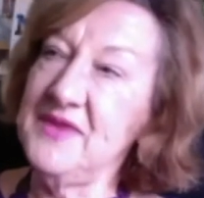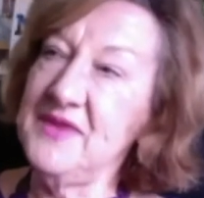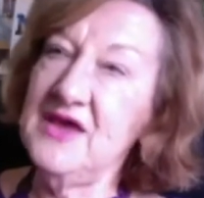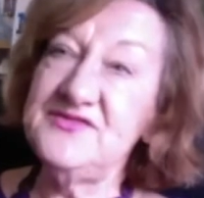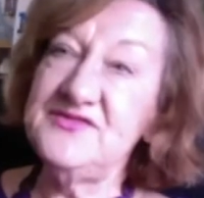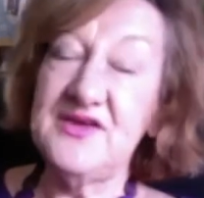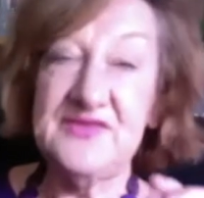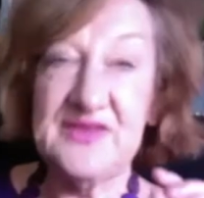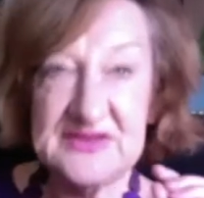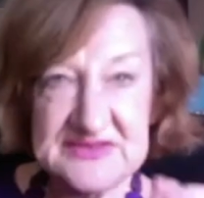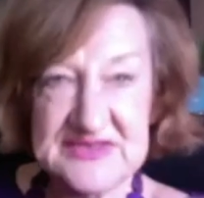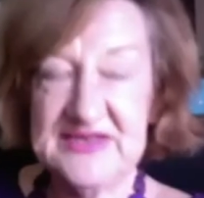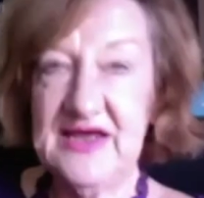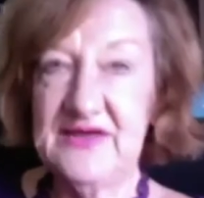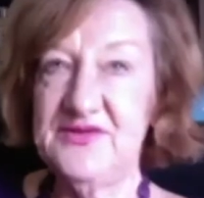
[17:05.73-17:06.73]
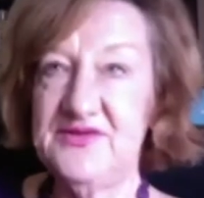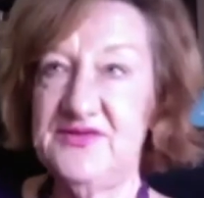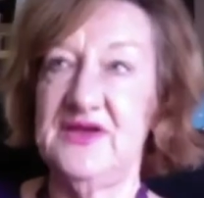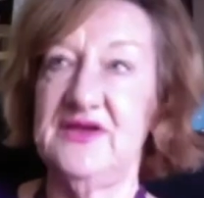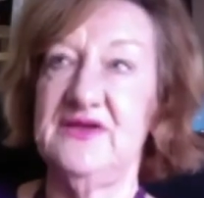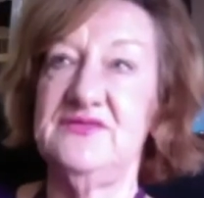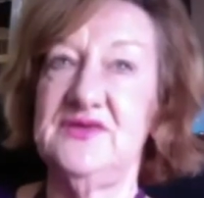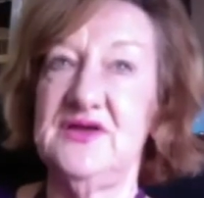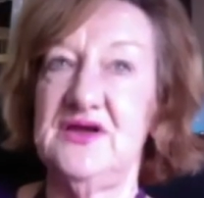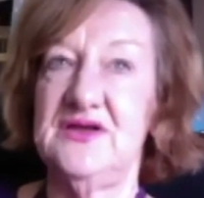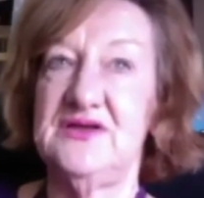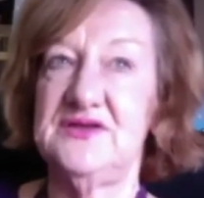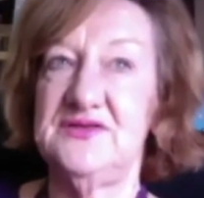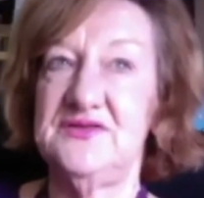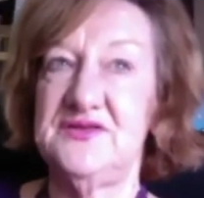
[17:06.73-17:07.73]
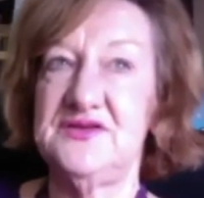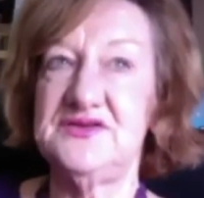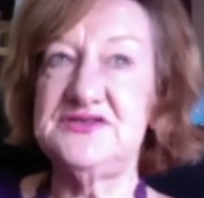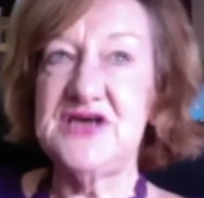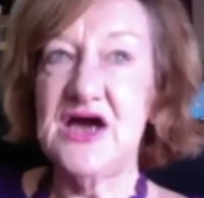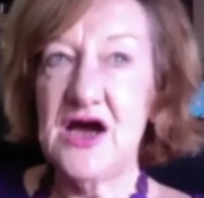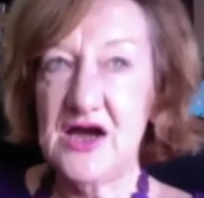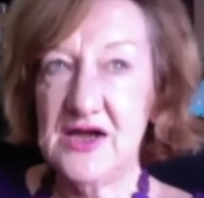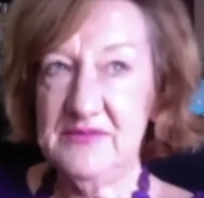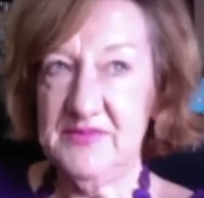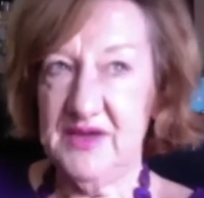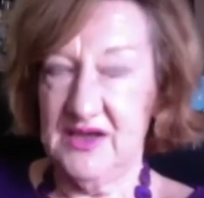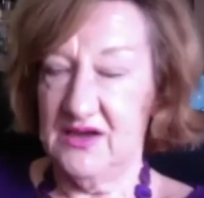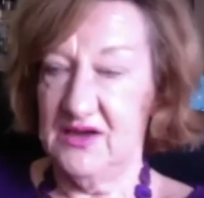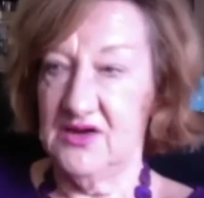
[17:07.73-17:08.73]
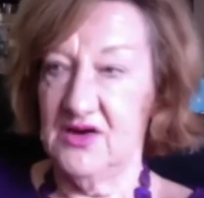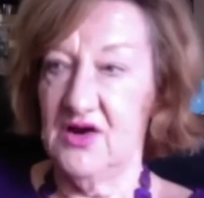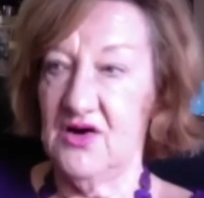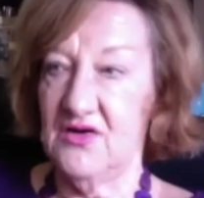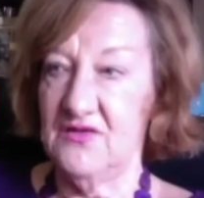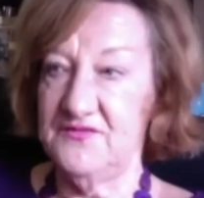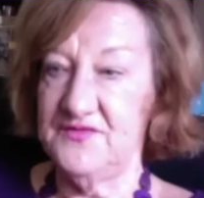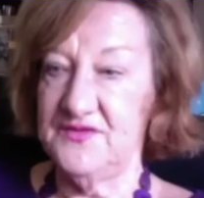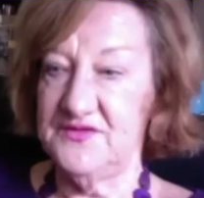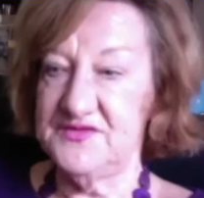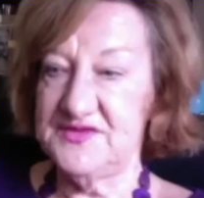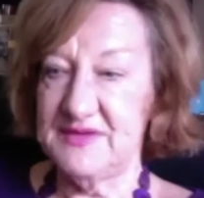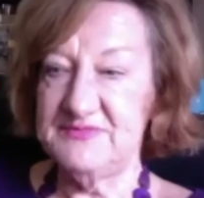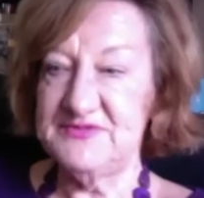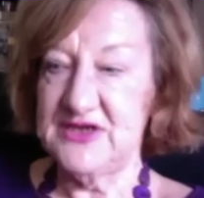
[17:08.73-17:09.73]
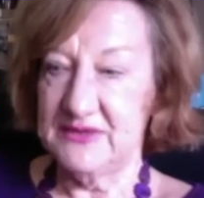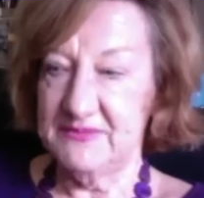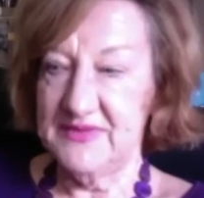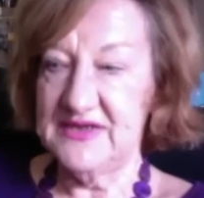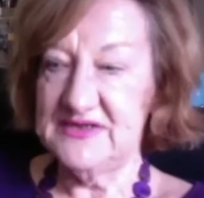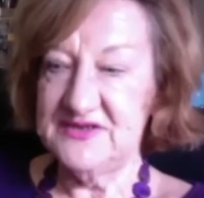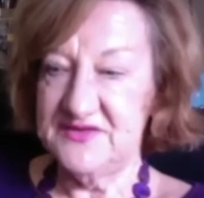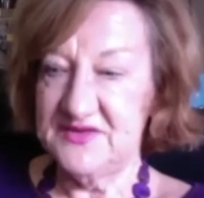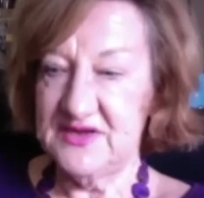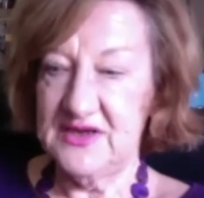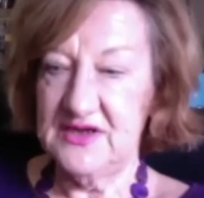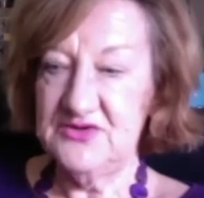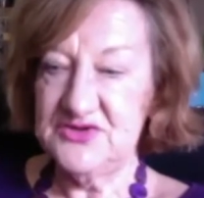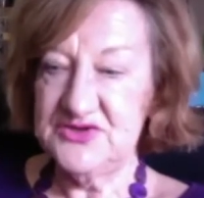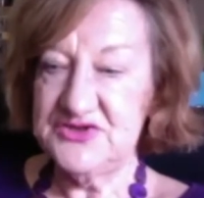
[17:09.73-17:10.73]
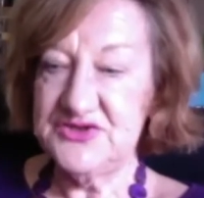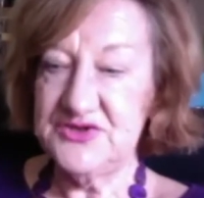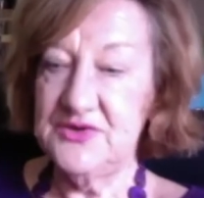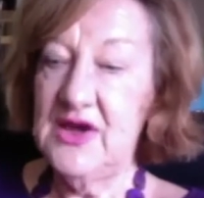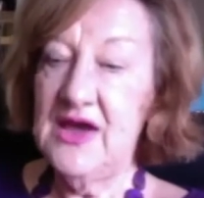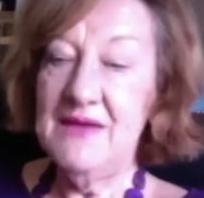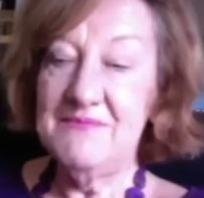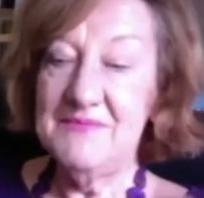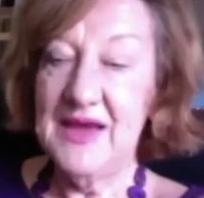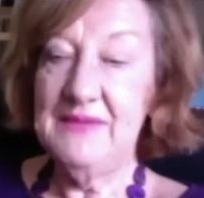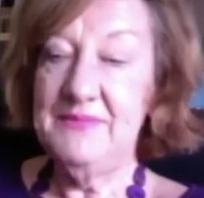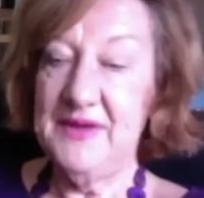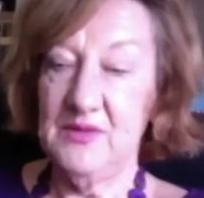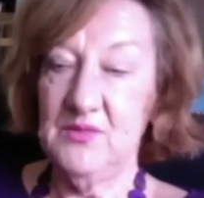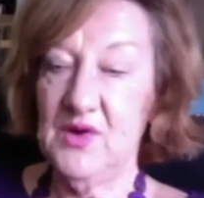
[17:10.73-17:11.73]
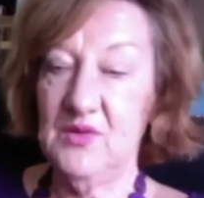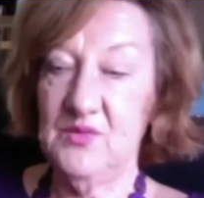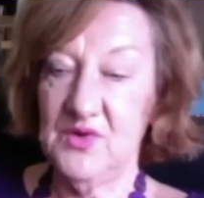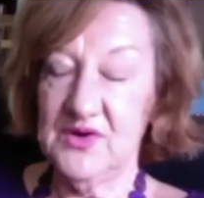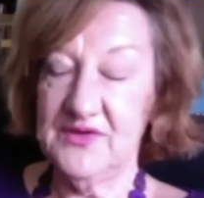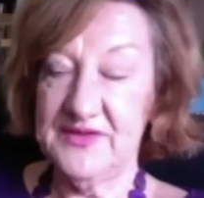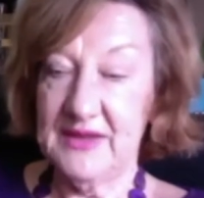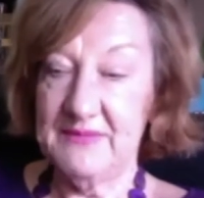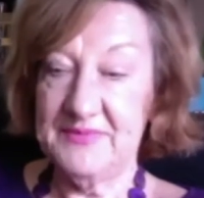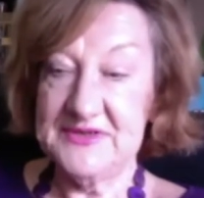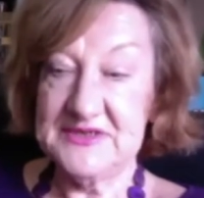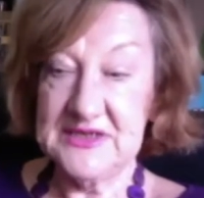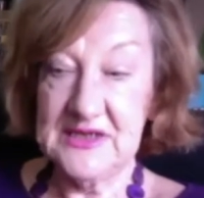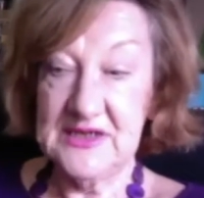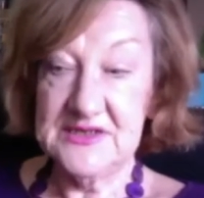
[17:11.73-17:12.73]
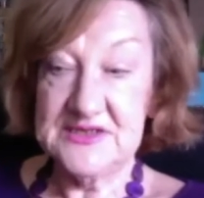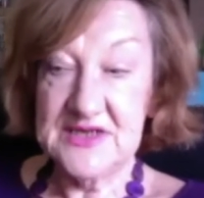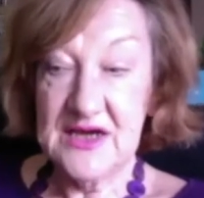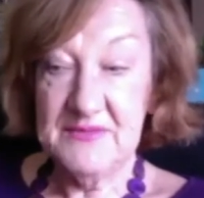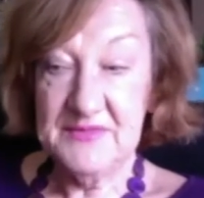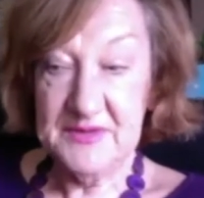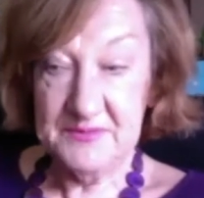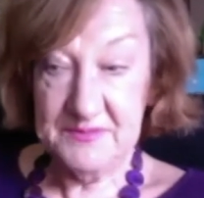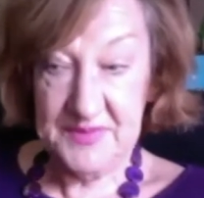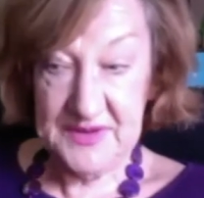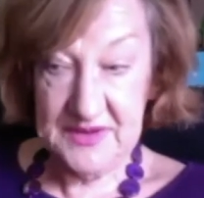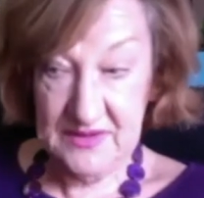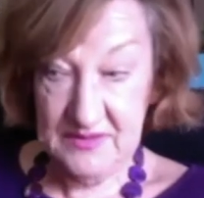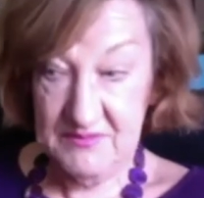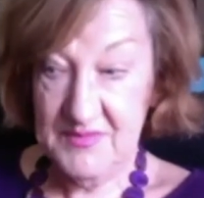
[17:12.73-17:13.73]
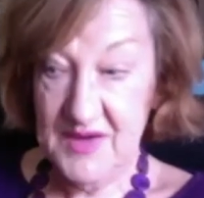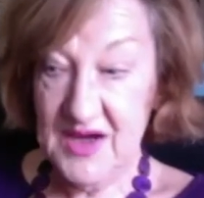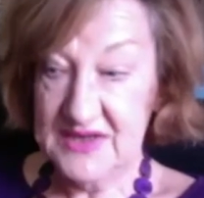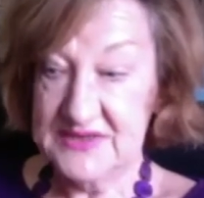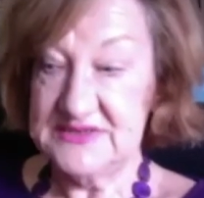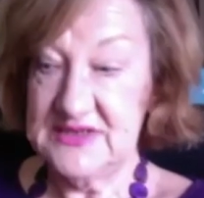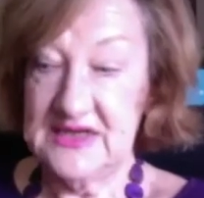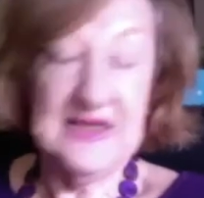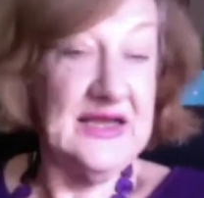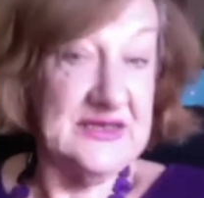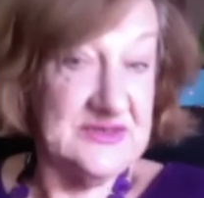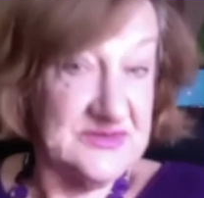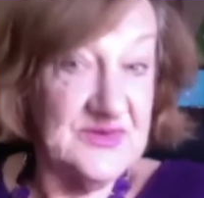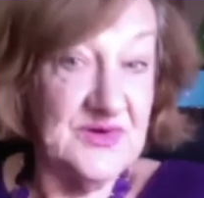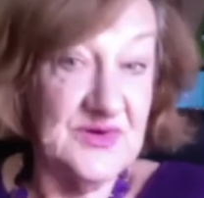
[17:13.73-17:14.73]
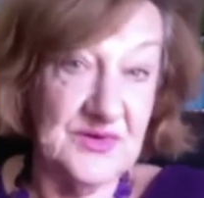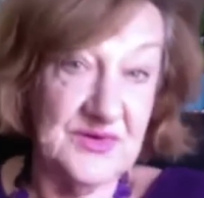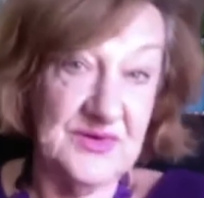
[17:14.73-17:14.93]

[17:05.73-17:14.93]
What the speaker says: So that's another thing, that the timing of the subject matter that interests you, maybe it won't work at that particular time, but it might later on.